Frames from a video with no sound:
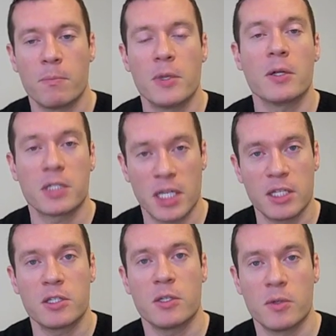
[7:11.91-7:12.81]
built
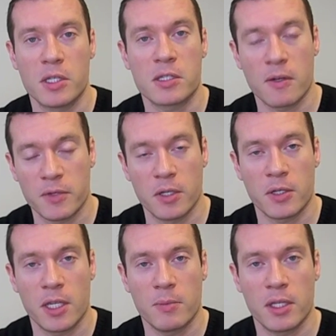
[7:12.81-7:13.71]
into the stuff that you're
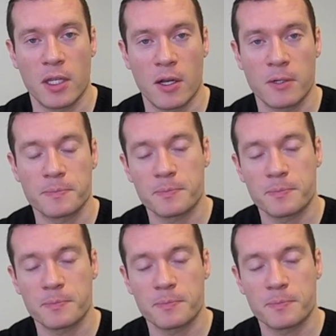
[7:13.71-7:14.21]
keeping there.